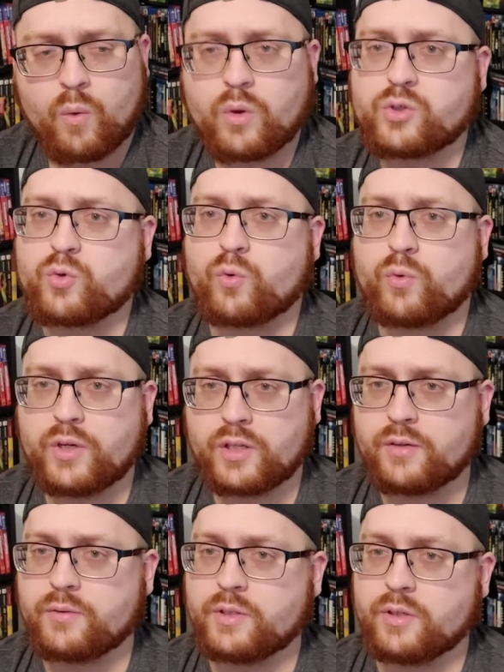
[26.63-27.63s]
was
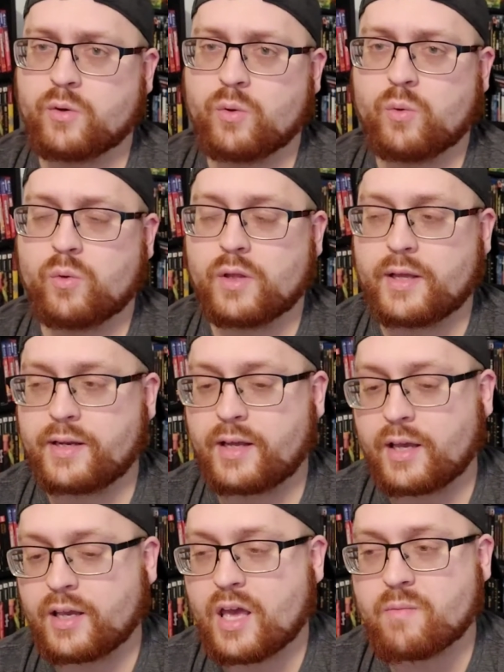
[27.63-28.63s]
really, really cool, and
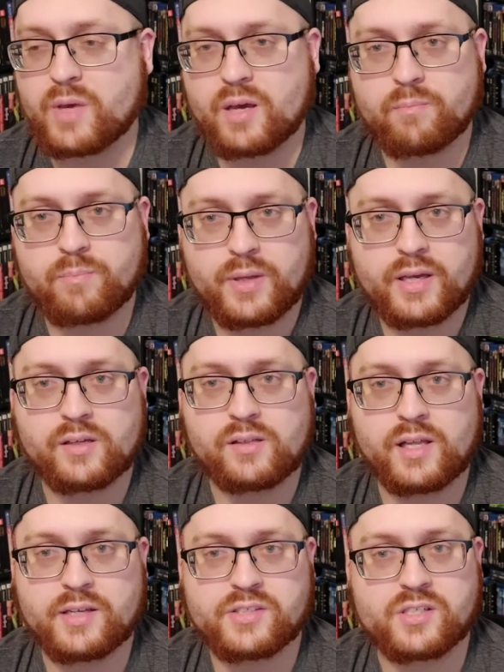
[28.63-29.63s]
it gave me a big
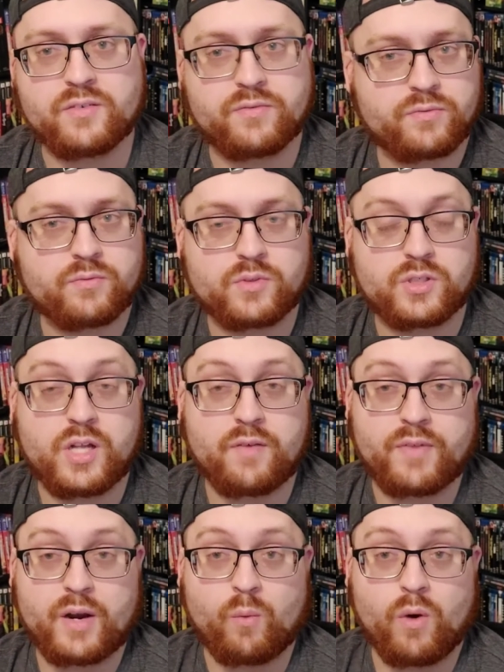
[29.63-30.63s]
list of
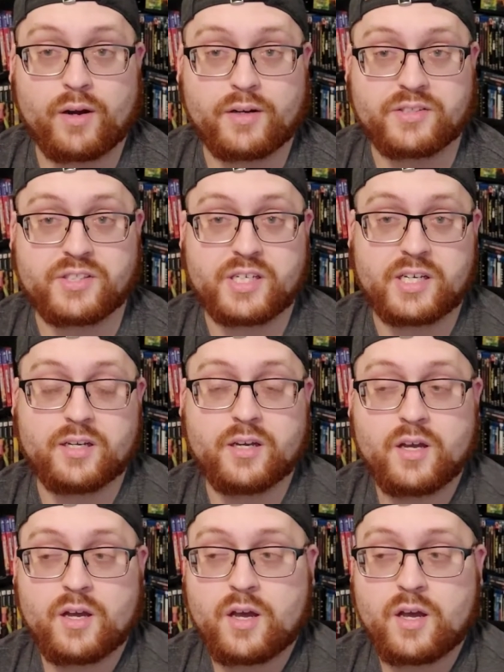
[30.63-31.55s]
stuff that I wanted to see.